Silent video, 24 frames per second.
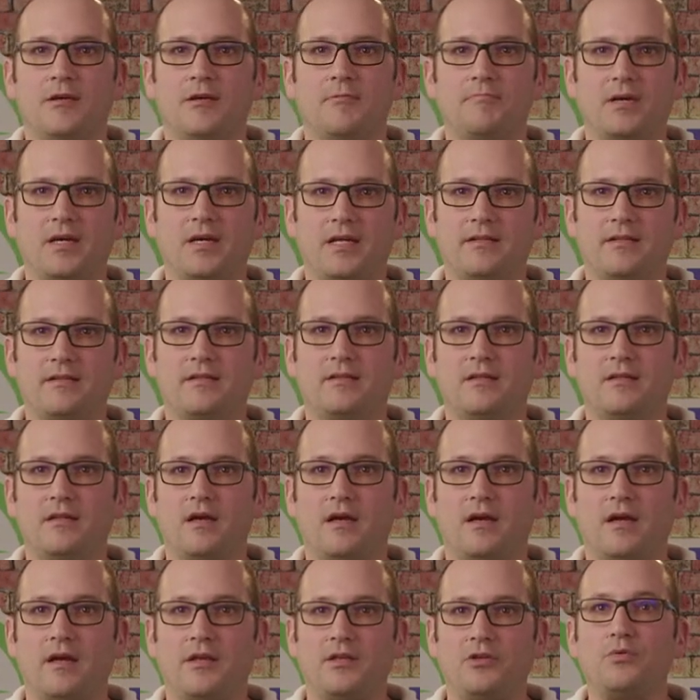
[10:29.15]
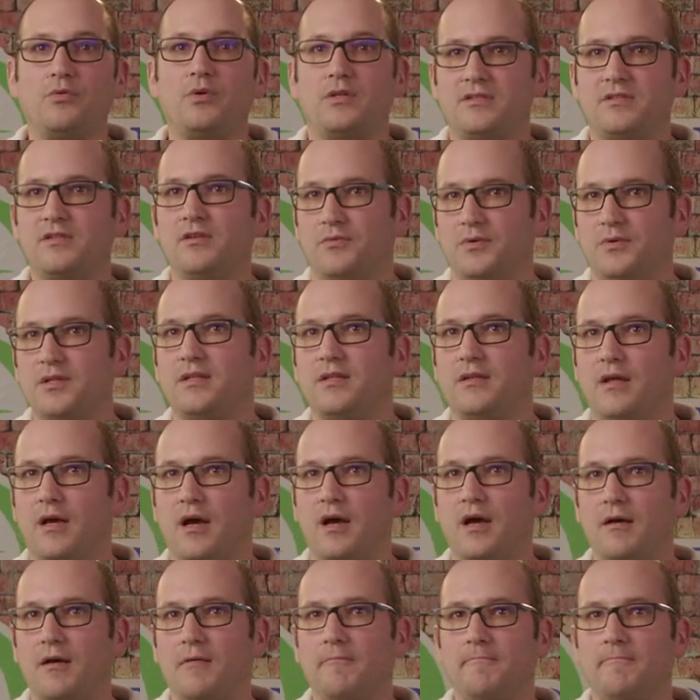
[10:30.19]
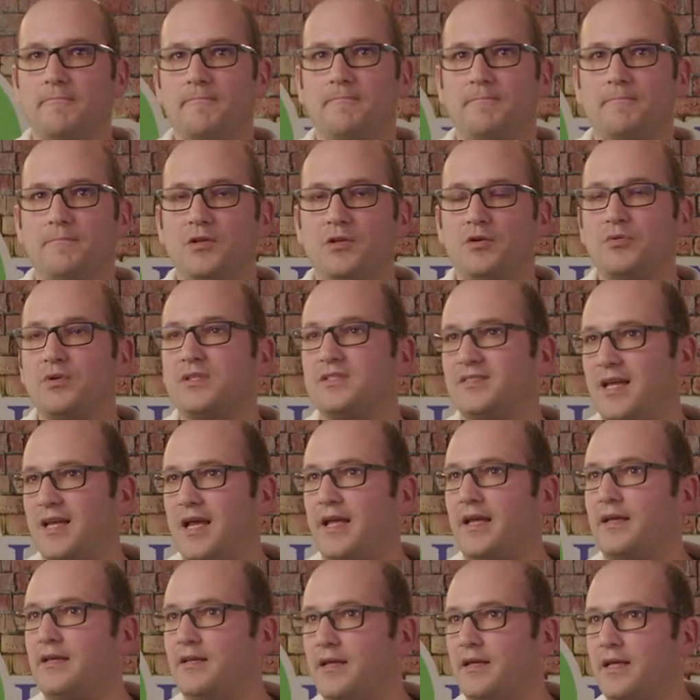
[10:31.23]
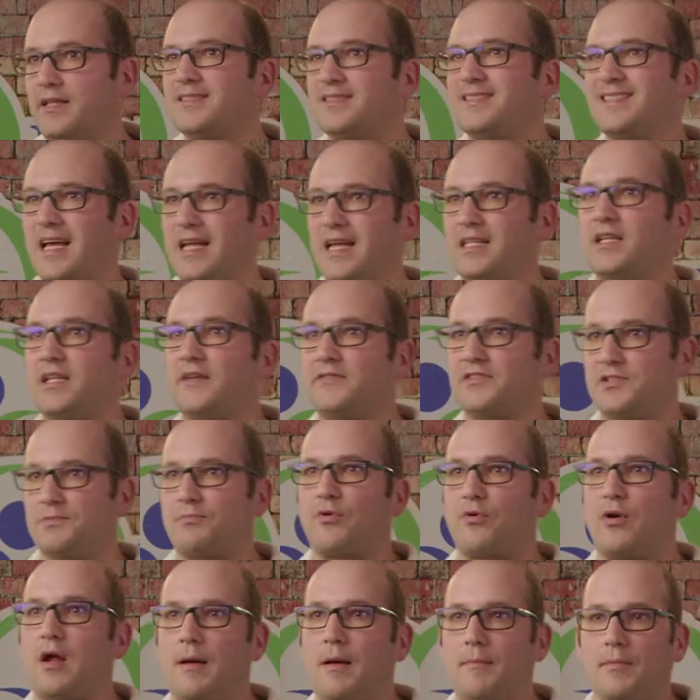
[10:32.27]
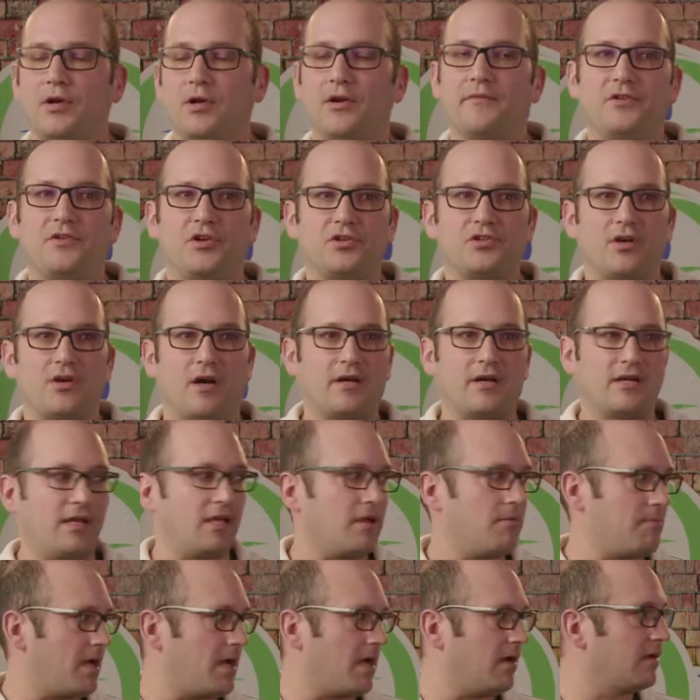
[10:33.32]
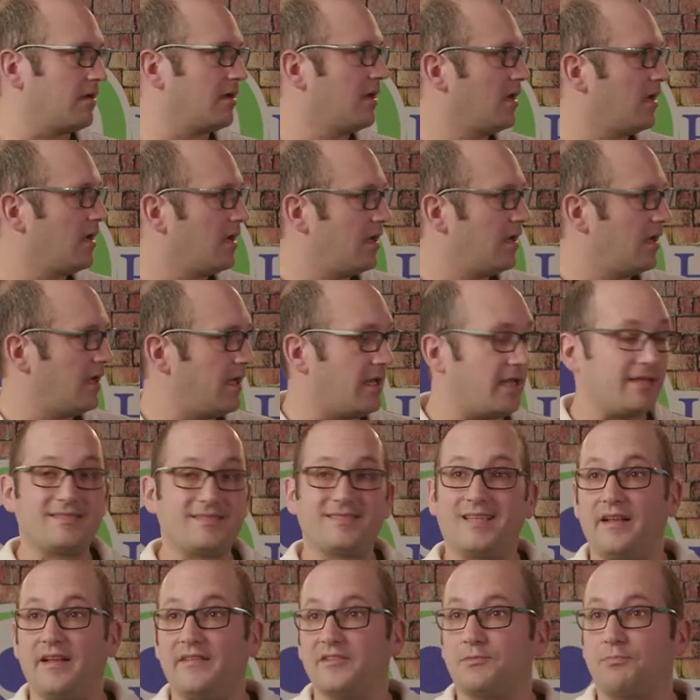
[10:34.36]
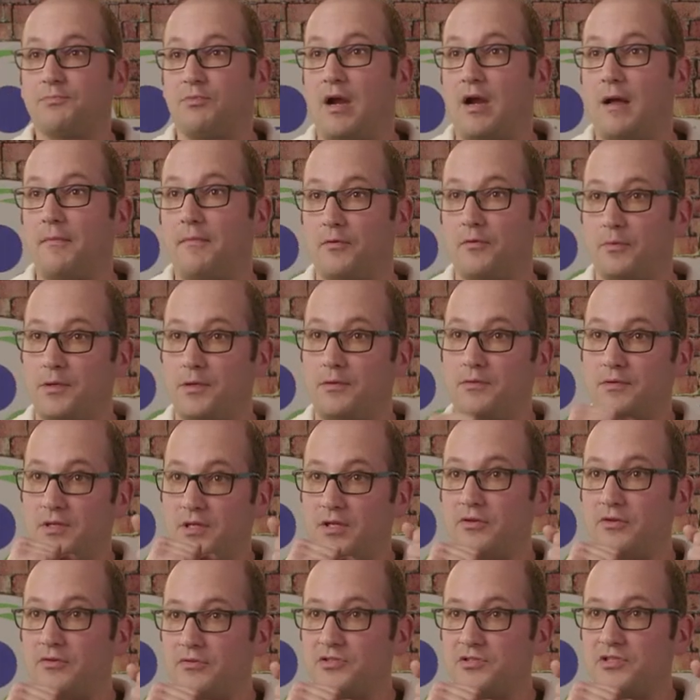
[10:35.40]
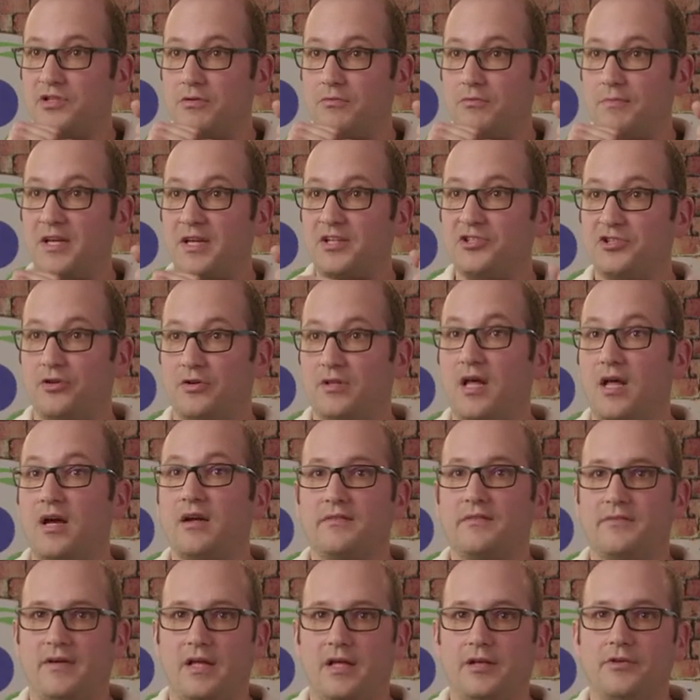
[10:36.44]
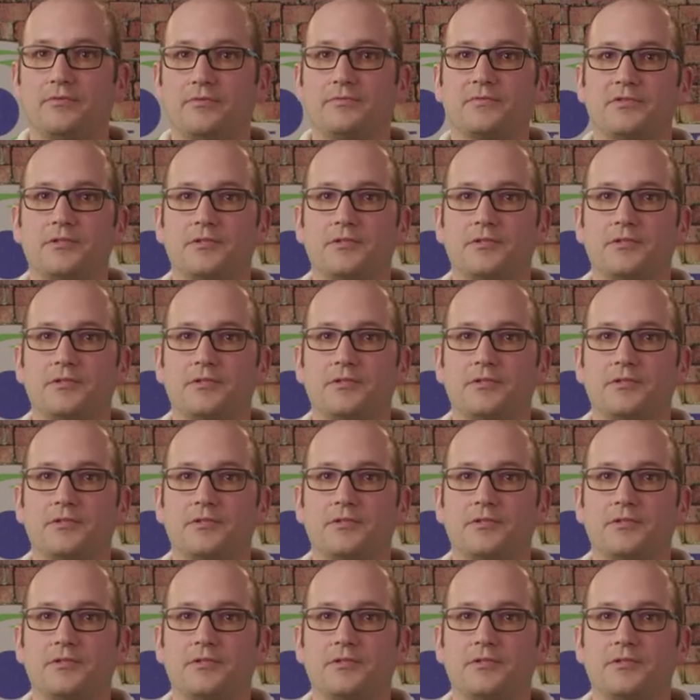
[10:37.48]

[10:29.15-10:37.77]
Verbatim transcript: But uh, you would you would uh, you would say incentive spirometer if you're talking about an incentive spirometer we would use to measure lung volumes.